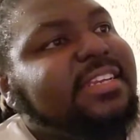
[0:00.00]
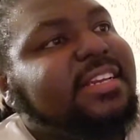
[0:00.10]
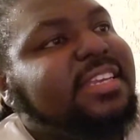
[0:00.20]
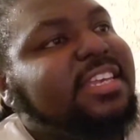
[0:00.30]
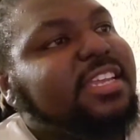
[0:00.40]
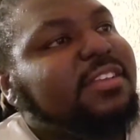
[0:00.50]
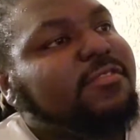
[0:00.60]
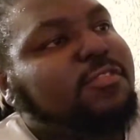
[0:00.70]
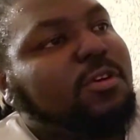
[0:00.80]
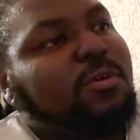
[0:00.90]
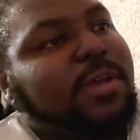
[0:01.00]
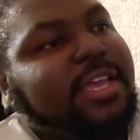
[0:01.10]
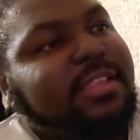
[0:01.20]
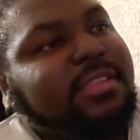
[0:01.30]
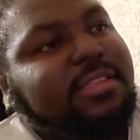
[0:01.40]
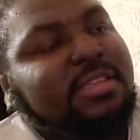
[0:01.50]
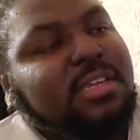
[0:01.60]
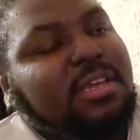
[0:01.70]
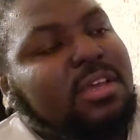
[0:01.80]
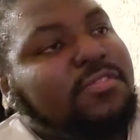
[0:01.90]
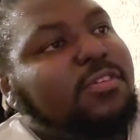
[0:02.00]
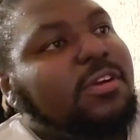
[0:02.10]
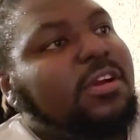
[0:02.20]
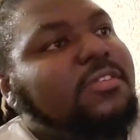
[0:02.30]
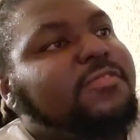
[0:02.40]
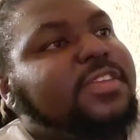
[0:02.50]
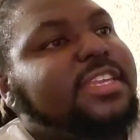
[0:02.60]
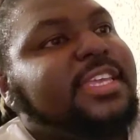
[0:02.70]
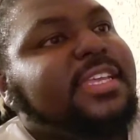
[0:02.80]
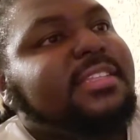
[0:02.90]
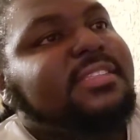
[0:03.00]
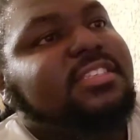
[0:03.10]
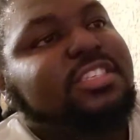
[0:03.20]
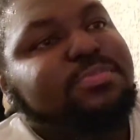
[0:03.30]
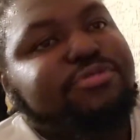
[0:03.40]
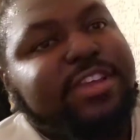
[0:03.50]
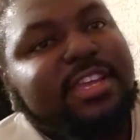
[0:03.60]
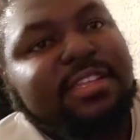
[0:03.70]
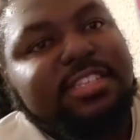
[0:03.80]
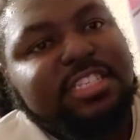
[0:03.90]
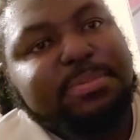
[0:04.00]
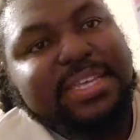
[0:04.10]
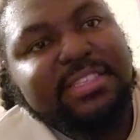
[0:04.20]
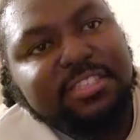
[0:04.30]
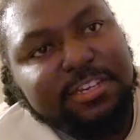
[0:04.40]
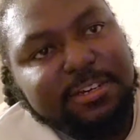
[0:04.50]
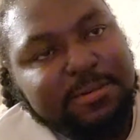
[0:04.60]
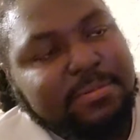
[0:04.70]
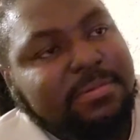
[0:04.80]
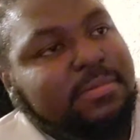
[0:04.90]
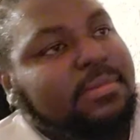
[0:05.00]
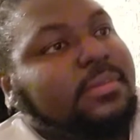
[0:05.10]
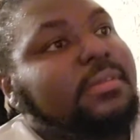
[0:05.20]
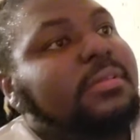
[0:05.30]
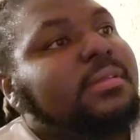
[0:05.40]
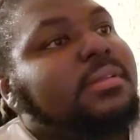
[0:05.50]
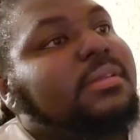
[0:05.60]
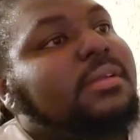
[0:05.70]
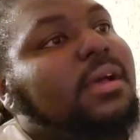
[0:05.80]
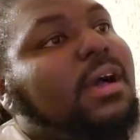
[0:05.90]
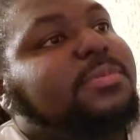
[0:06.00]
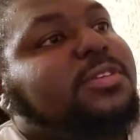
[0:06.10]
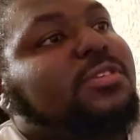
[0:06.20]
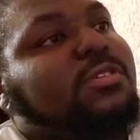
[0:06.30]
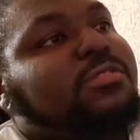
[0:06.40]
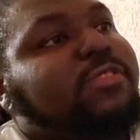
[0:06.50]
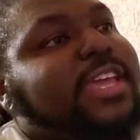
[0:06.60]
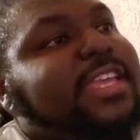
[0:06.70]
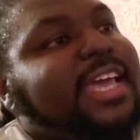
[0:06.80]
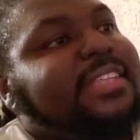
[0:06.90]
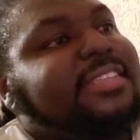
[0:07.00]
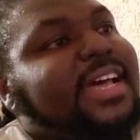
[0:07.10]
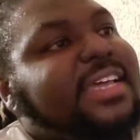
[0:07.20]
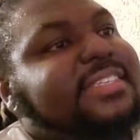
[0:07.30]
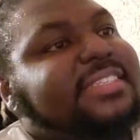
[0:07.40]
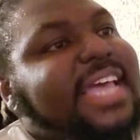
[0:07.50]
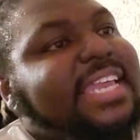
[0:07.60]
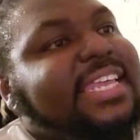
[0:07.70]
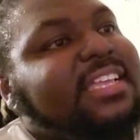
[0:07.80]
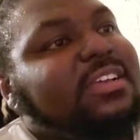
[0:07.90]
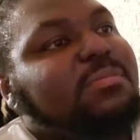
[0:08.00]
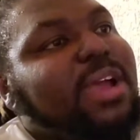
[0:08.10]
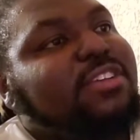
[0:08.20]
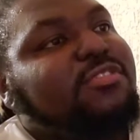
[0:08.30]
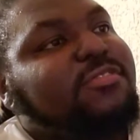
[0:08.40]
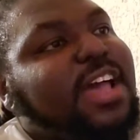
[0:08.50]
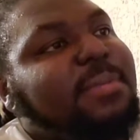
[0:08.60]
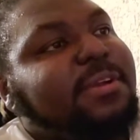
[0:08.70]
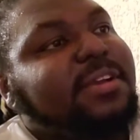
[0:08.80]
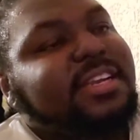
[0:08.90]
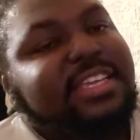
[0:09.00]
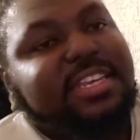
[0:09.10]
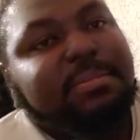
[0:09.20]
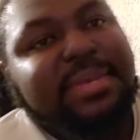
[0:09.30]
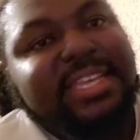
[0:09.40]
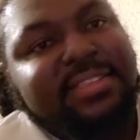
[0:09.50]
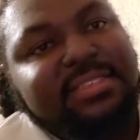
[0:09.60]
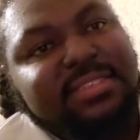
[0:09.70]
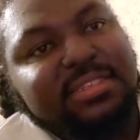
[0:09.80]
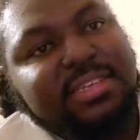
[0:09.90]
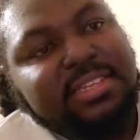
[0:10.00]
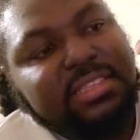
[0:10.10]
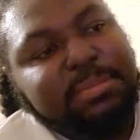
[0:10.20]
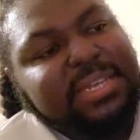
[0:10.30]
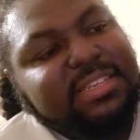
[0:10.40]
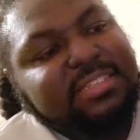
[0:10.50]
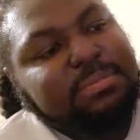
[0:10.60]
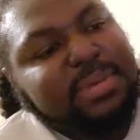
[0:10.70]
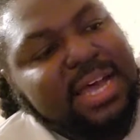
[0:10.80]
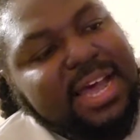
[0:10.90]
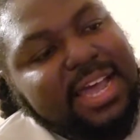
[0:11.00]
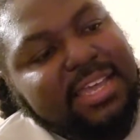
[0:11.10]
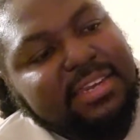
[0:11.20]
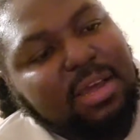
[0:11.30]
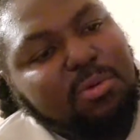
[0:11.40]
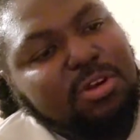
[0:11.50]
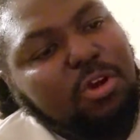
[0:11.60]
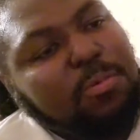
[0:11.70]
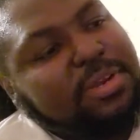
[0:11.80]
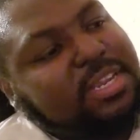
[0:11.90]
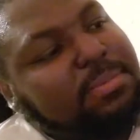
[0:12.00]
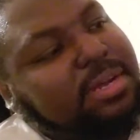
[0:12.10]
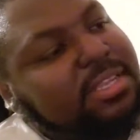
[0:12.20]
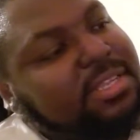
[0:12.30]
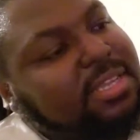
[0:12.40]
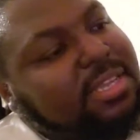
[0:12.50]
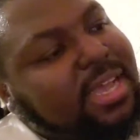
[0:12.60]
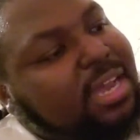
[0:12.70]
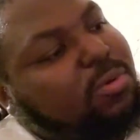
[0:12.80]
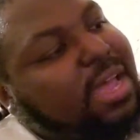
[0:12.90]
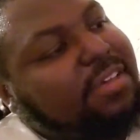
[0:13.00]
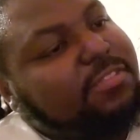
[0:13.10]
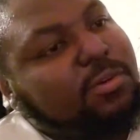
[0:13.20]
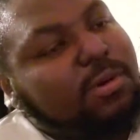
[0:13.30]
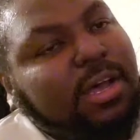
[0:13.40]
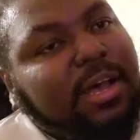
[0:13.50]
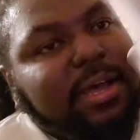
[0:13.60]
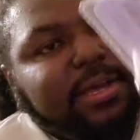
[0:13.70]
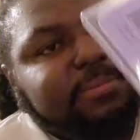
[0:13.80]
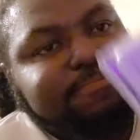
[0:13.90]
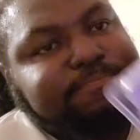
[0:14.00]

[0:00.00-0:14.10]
cleaning fluid for convenient spray dispenser, optical grade anti-static microfiber cleaning mitt. The mitt is behind. I want to open it, but I don't have no